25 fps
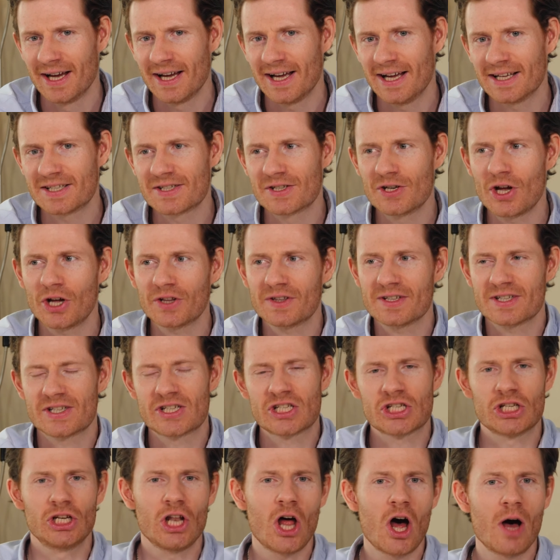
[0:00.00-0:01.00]
It's not the
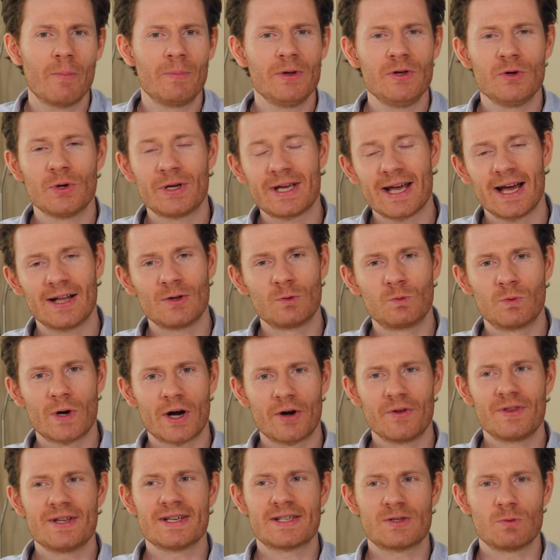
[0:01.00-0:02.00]
slobby, you can't
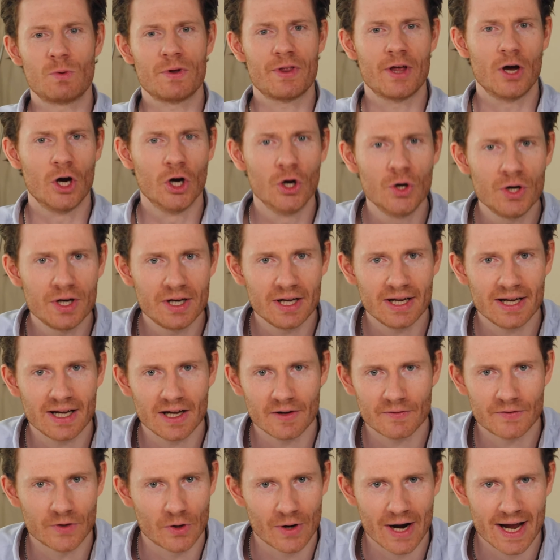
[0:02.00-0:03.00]
wear this with a hoodie
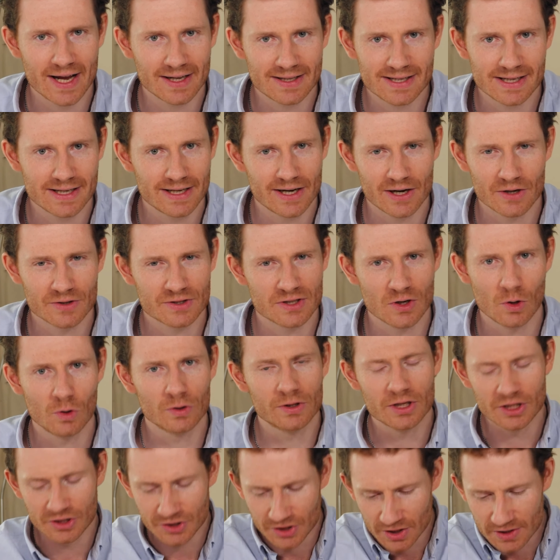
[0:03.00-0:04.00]
if you're 18 years
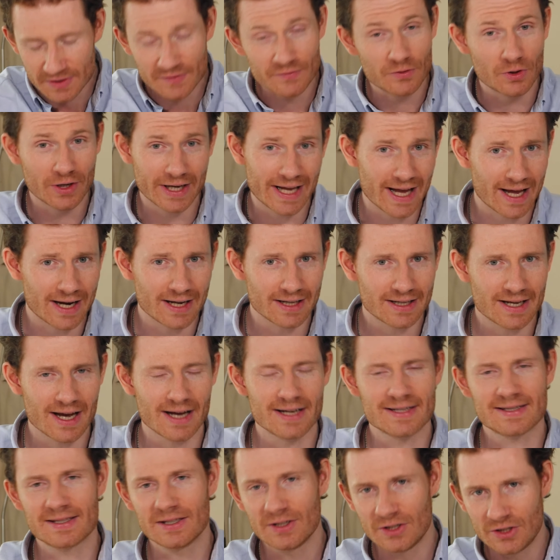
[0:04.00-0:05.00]
old. Just forget it,
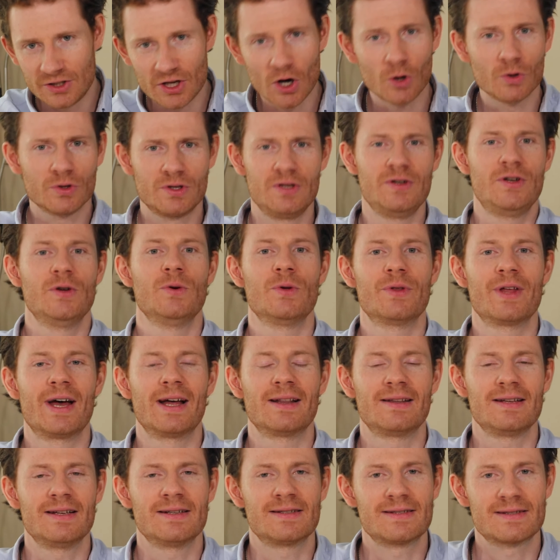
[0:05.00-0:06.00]
guys. Don't do
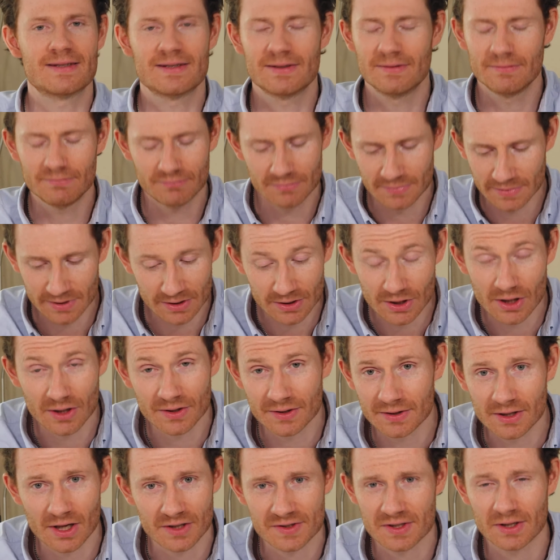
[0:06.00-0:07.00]
that. It's
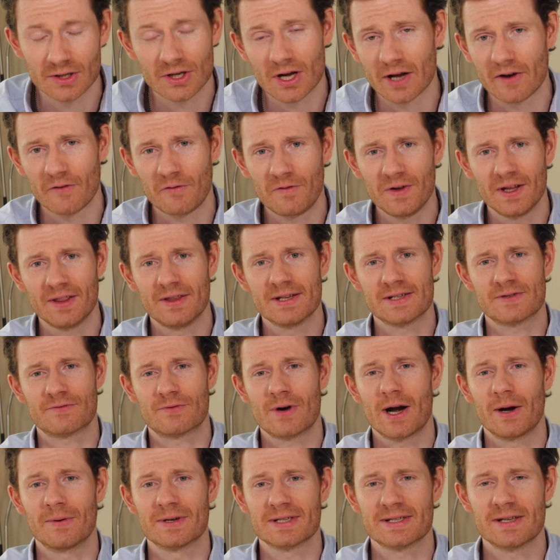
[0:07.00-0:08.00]
not gonna fit this
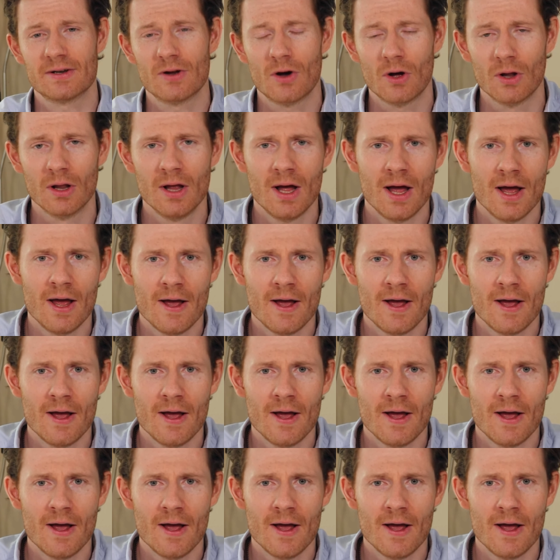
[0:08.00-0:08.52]
fragrance at all.